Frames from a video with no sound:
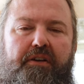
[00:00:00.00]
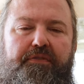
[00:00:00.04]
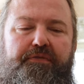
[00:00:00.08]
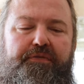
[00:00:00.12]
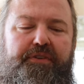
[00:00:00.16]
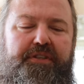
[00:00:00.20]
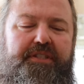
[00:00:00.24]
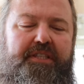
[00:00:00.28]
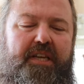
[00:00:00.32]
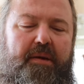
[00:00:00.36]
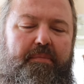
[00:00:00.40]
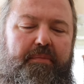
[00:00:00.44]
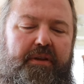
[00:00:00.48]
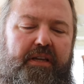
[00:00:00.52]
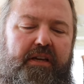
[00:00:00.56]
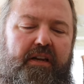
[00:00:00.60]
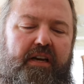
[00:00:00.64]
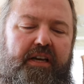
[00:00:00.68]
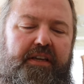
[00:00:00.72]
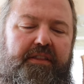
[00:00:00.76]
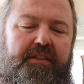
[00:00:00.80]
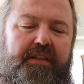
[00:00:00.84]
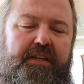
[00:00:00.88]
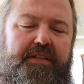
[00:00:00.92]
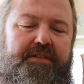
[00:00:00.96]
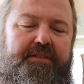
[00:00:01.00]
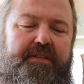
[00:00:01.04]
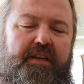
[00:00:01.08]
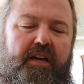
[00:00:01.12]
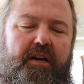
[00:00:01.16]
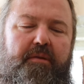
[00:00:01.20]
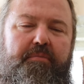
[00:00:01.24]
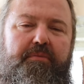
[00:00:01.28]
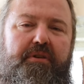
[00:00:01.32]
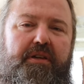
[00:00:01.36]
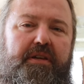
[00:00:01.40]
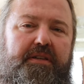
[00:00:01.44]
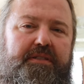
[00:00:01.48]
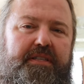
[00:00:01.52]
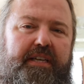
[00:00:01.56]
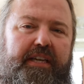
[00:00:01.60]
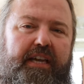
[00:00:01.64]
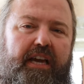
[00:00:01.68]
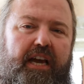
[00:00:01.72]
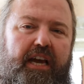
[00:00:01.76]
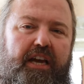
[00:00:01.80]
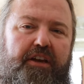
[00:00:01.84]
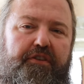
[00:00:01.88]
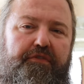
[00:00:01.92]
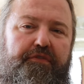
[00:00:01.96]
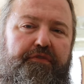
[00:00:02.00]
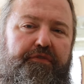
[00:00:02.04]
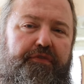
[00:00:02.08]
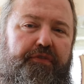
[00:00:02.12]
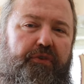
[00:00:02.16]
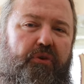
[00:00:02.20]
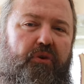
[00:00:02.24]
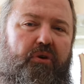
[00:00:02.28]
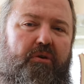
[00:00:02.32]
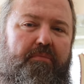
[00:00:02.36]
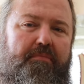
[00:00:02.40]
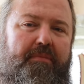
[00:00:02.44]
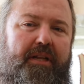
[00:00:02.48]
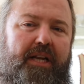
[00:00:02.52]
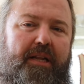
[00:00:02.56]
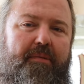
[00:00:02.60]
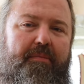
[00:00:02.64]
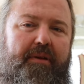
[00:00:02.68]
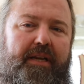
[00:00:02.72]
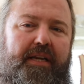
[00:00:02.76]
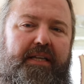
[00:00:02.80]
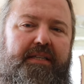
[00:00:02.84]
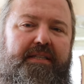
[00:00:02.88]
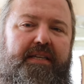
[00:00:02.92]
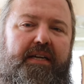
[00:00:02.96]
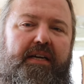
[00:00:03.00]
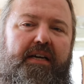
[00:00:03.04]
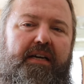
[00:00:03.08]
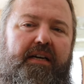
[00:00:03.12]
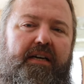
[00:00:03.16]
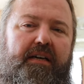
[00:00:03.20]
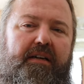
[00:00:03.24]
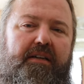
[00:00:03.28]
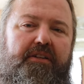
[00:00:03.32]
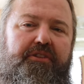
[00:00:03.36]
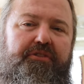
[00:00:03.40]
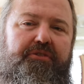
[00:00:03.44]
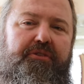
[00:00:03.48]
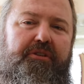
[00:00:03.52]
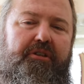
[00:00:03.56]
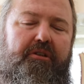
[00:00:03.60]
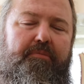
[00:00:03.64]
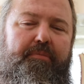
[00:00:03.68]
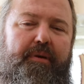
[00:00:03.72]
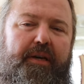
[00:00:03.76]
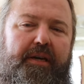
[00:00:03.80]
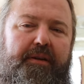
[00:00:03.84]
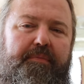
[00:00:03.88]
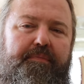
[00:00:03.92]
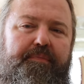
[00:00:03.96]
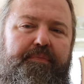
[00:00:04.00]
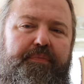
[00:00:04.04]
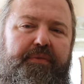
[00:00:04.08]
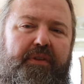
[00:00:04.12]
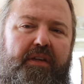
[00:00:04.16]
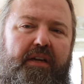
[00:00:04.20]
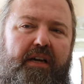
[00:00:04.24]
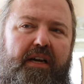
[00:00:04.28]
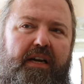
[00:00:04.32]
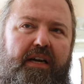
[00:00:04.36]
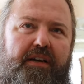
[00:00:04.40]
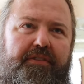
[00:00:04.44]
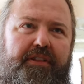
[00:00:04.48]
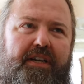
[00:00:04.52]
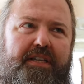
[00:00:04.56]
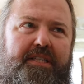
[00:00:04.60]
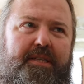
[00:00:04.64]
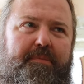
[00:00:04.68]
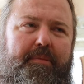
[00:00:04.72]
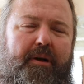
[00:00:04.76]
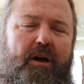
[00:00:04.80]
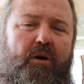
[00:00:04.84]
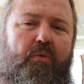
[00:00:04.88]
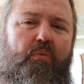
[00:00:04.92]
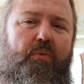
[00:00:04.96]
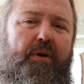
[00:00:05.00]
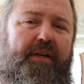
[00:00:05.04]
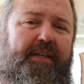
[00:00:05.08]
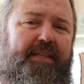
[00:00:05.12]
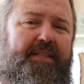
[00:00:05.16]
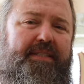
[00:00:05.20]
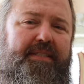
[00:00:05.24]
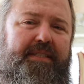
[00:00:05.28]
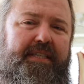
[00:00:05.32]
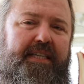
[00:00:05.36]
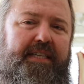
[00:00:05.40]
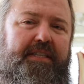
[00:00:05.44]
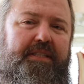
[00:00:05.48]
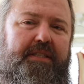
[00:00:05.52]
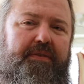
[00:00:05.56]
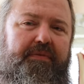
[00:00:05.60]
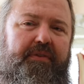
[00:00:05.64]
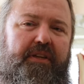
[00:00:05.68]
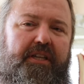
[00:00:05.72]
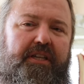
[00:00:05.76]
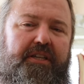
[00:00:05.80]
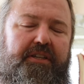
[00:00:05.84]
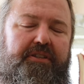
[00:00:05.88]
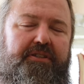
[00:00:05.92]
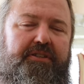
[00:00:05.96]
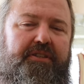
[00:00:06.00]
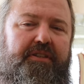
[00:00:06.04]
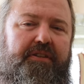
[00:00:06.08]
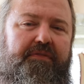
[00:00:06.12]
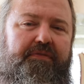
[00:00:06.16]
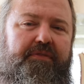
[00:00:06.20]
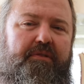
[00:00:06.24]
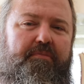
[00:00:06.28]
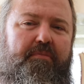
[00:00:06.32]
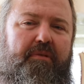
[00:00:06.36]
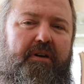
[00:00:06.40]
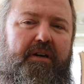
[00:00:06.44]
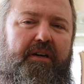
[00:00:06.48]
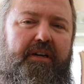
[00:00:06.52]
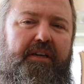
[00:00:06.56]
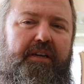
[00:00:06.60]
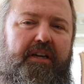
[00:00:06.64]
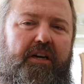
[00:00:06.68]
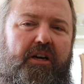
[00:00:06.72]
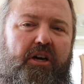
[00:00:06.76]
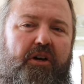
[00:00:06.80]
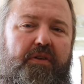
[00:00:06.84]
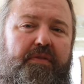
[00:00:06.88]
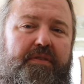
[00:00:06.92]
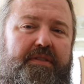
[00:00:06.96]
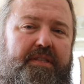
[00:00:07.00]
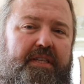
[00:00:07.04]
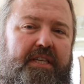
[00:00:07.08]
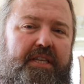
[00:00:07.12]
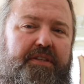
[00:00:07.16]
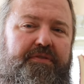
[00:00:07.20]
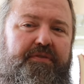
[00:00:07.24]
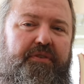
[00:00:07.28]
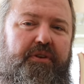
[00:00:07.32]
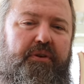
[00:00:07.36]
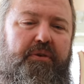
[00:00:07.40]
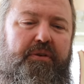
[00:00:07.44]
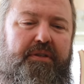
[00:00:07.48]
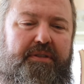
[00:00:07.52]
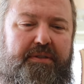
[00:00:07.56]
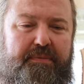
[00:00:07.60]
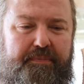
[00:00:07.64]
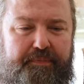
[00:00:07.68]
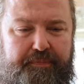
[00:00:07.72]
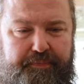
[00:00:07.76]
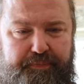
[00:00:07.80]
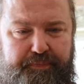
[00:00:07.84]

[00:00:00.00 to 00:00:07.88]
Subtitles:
For something like this, I'm using a 4mm drill bit. That's about 1/6 of an inch for my overseas viewers.